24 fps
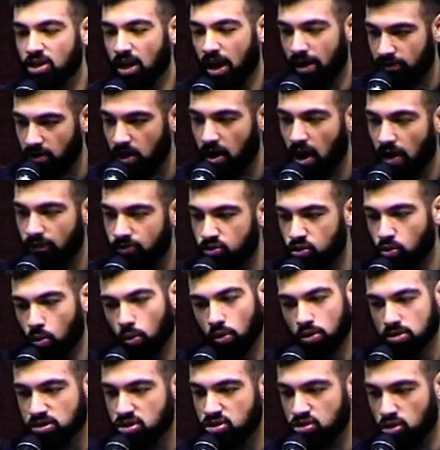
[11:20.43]
I have a love
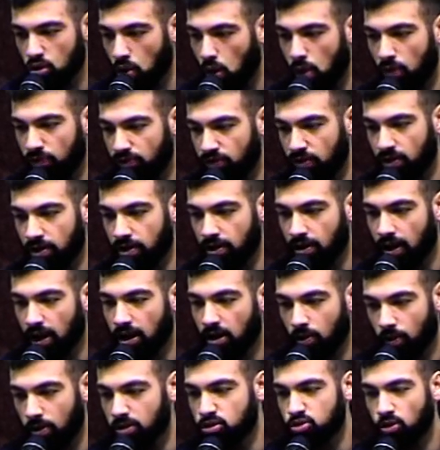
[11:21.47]
towards the orphan, and I
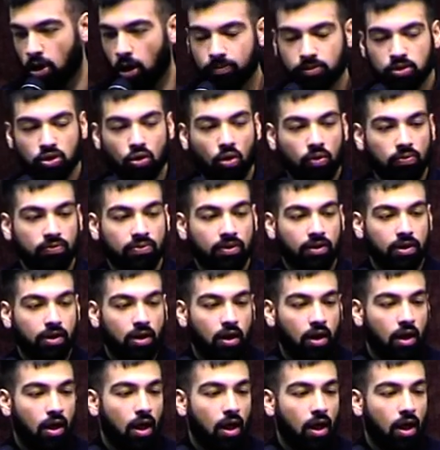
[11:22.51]
want to help the orphan.